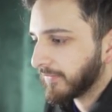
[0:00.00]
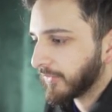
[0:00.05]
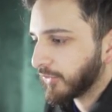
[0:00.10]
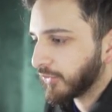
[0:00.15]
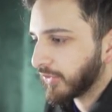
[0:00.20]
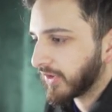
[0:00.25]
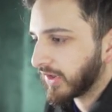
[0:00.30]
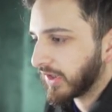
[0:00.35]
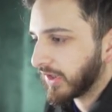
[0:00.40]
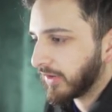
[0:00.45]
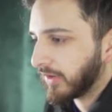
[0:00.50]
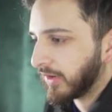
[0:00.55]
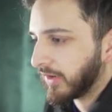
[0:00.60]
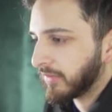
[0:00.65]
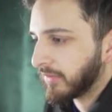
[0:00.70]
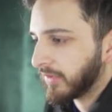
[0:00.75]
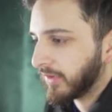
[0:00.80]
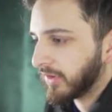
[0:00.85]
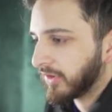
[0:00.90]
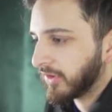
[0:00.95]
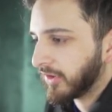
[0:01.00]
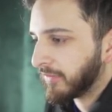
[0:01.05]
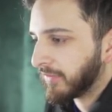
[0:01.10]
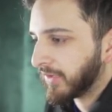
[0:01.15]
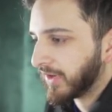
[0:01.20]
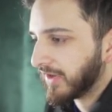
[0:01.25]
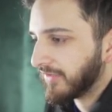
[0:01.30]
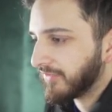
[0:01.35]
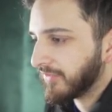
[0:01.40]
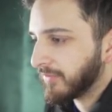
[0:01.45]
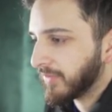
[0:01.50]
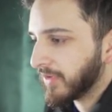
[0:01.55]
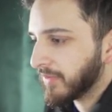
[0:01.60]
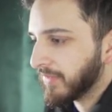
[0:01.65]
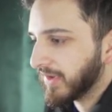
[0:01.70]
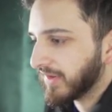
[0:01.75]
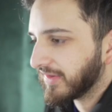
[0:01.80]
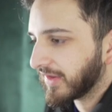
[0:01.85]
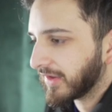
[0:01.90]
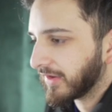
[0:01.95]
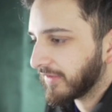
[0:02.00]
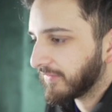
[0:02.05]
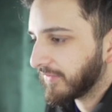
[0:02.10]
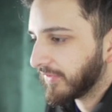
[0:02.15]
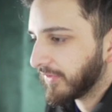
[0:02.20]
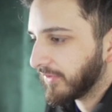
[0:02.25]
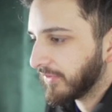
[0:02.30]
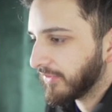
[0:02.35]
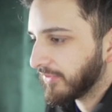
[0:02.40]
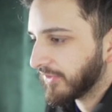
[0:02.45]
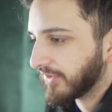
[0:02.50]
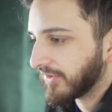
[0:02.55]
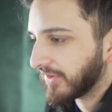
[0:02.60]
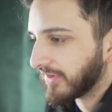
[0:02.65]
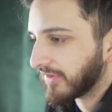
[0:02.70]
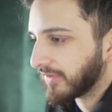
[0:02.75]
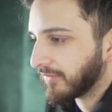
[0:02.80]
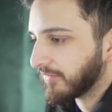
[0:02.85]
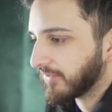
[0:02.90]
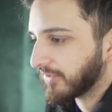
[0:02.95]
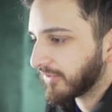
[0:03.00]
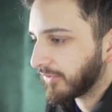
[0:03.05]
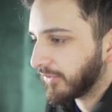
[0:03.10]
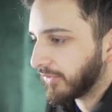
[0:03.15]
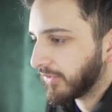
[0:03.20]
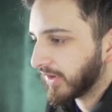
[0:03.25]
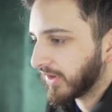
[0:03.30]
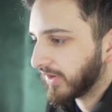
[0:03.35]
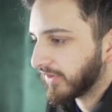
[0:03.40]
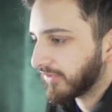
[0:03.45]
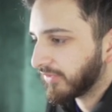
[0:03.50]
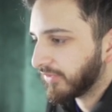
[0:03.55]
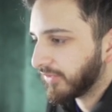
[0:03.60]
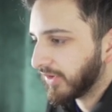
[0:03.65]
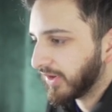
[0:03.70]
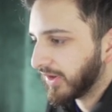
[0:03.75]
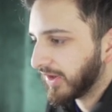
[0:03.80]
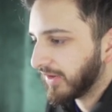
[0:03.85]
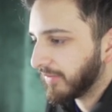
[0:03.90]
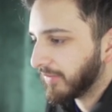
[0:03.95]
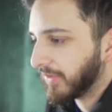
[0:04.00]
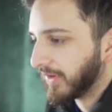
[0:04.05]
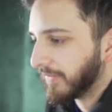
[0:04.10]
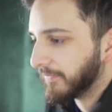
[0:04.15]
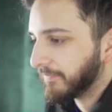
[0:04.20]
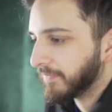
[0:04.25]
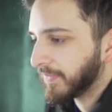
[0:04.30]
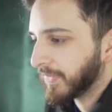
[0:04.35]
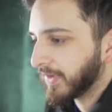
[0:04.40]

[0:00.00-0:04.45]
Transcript: quickly? I might even be missing a few just as I'm scrolling through here. But